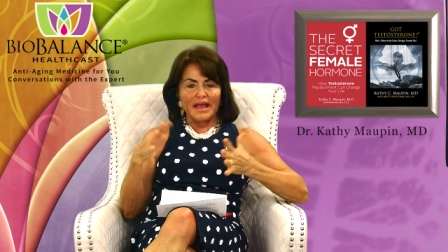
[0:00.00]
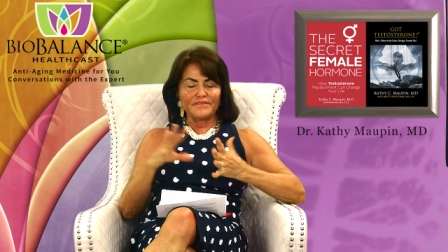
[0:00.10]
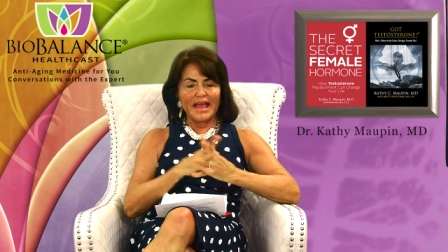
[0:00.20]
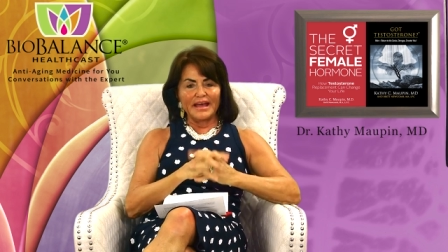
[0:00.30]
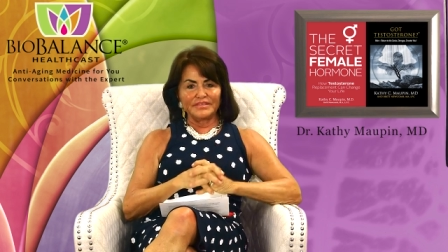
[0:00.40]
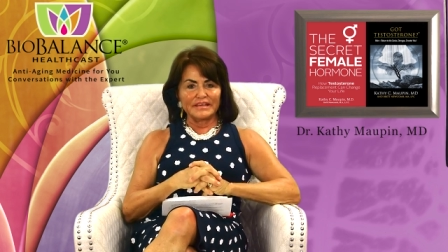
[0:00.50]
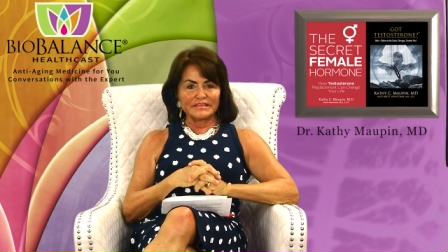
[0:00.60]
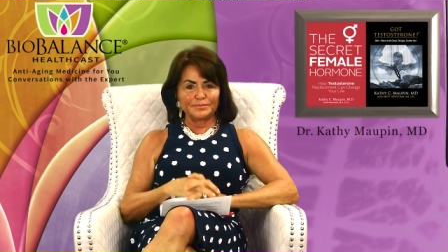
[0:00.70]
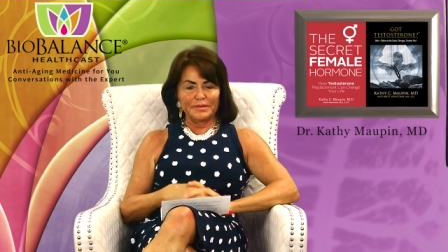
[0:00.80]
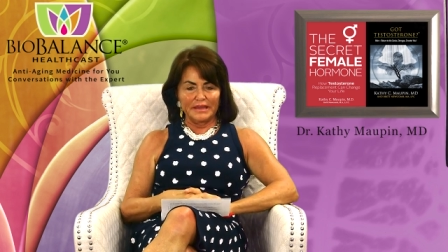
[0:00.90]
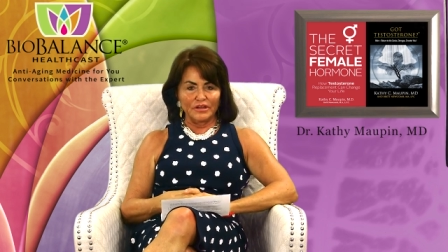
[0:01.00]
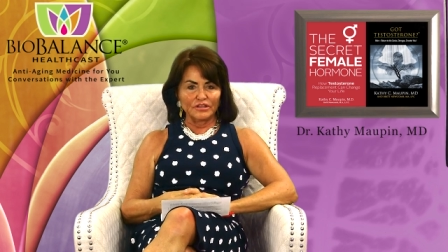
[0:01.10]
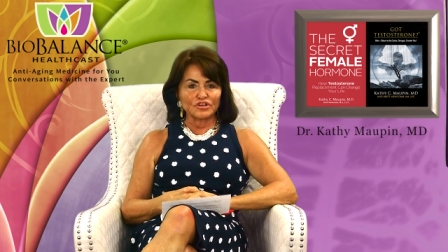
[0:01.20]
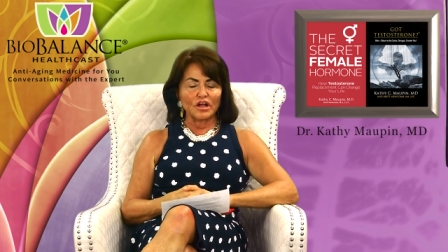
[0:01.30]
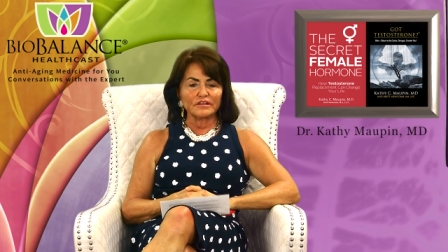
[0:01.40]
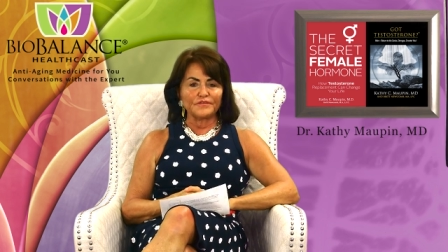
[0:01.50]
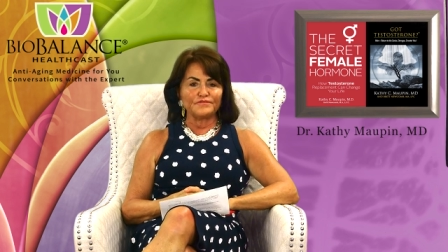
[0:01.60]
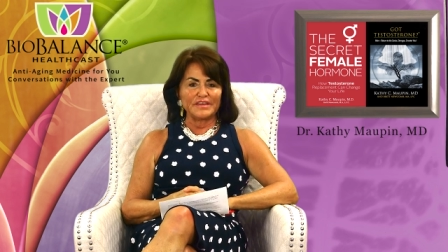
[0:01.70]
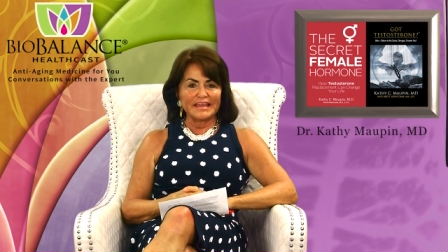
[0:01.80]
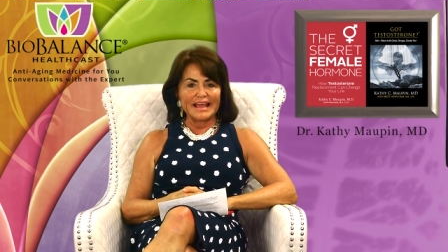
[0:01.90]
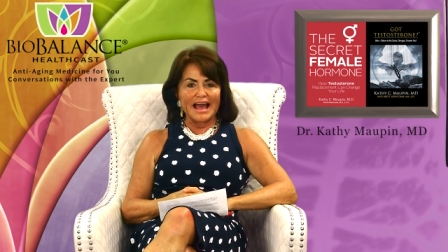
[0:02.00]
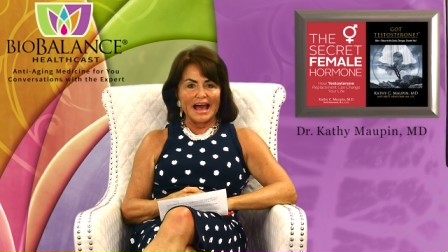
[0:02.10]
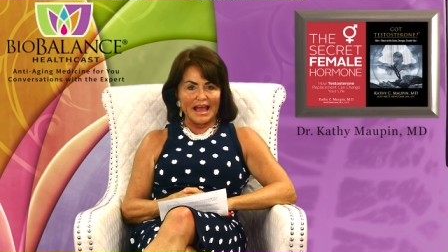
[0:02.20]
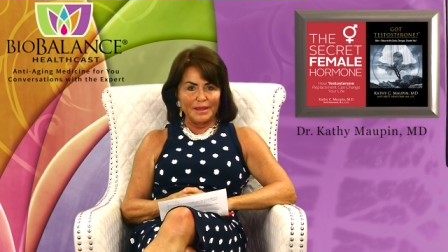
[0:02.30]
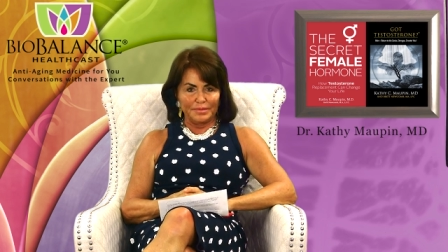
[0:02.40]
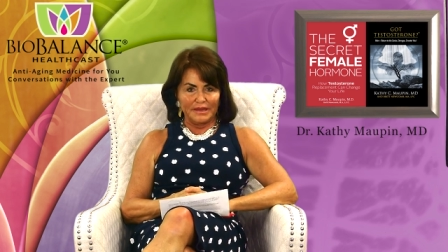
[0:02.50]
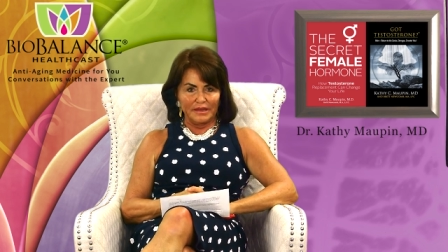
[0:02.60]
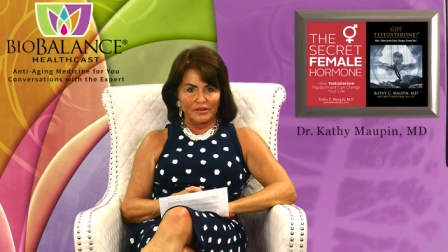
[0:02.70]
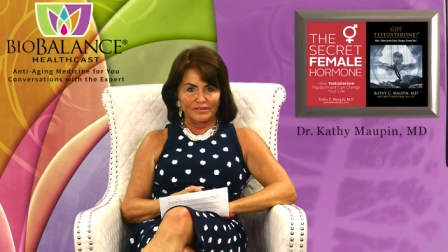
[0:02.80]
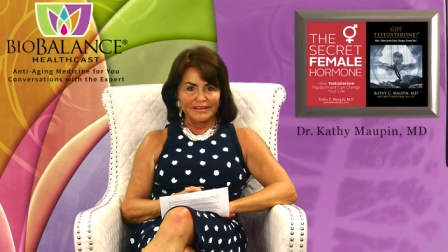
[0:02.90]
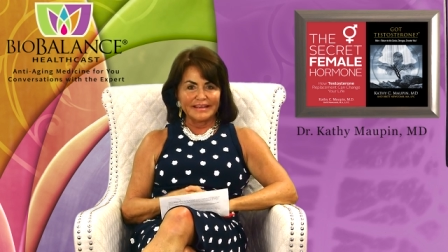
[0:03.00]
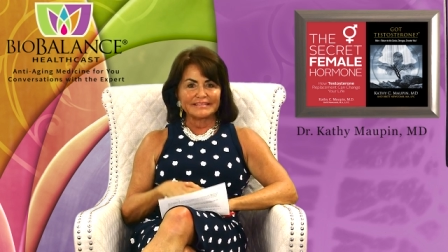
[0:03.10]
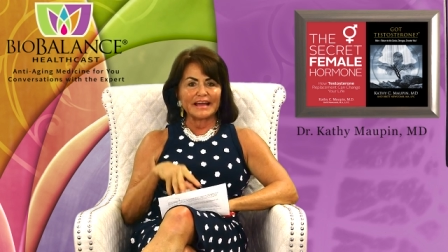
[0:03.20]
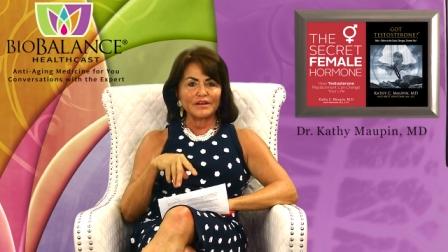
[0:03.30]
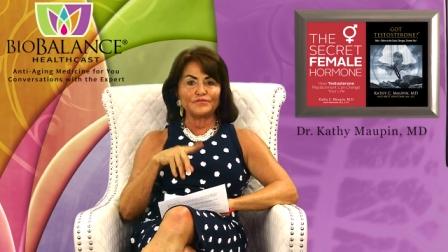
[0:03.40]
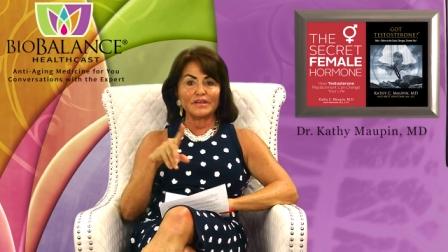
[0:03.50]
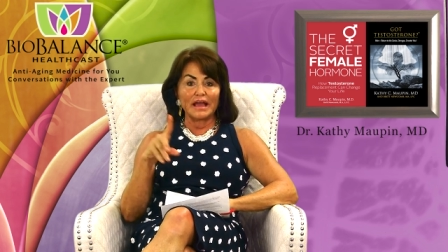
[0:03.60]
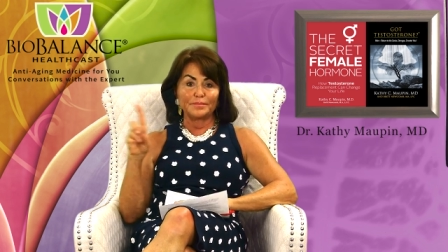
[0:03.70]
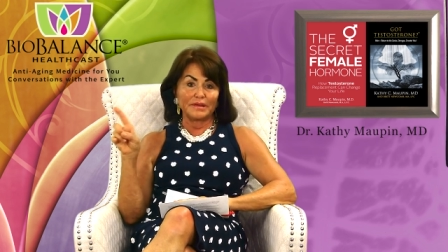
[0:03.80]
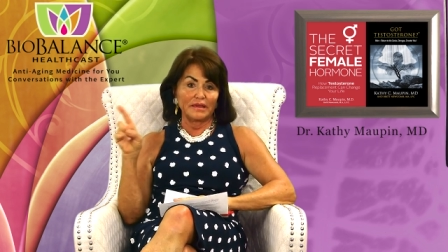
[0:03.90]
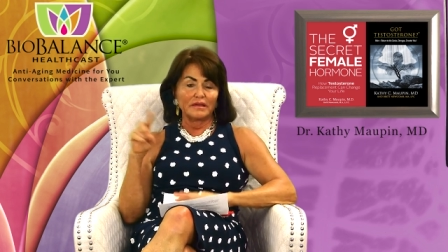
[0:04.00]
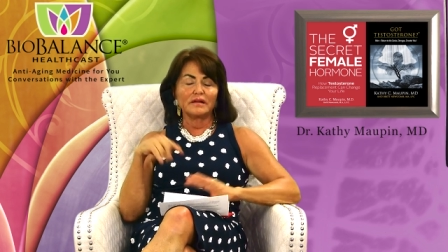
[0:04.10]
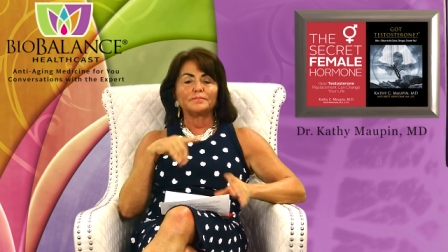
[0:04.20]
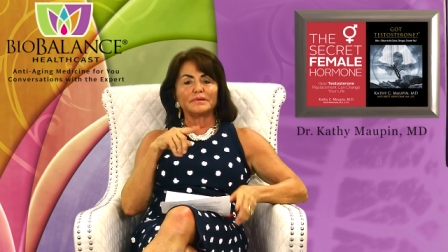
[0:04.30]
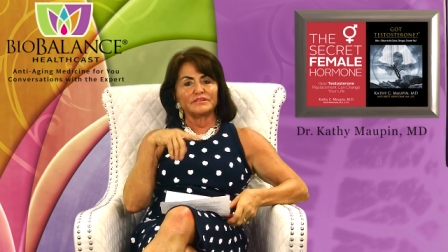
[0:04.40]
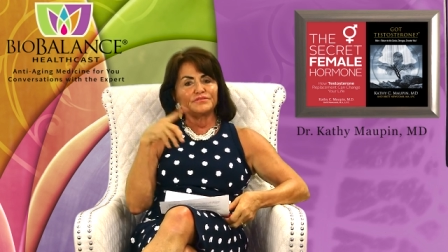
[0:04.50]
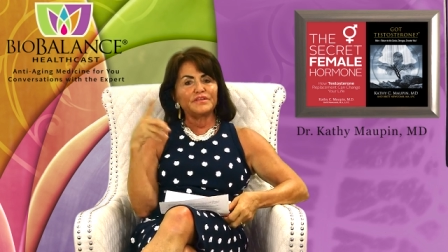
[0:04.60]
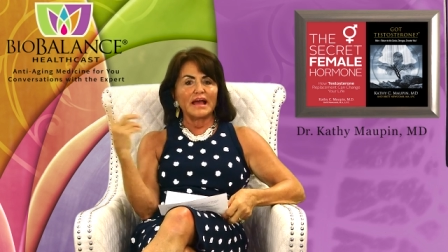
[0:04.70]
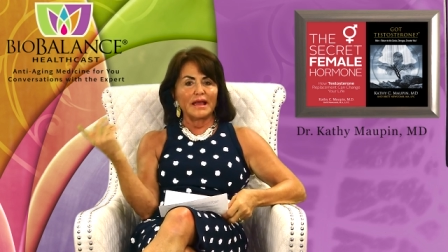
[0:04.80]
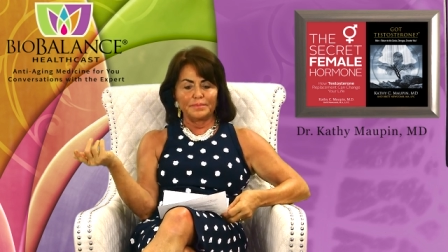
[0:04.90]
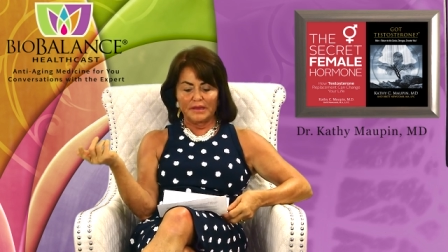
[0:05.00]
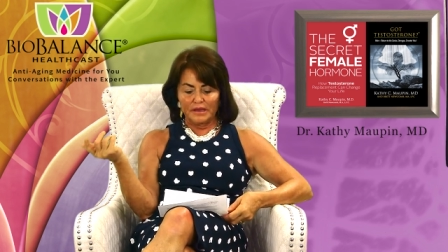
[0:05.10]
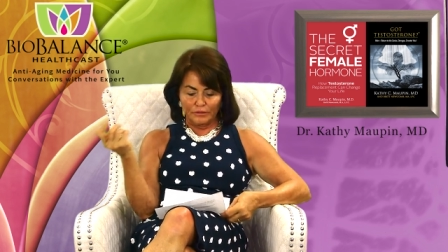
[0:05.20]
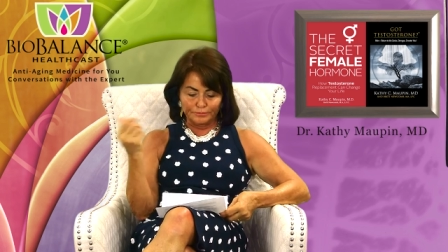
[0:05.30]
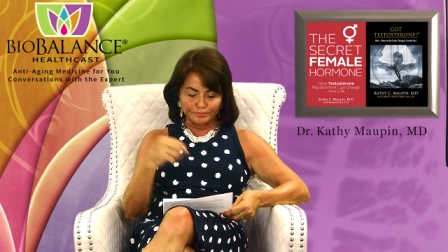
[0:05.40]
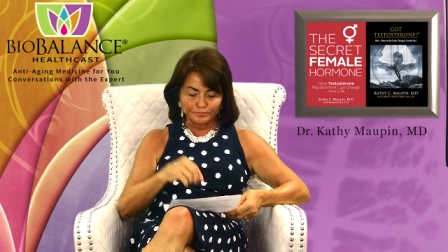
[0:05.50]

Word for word: I've had this peel. It's called a V I Peel. It's kind of V I P, but it's V I Peel.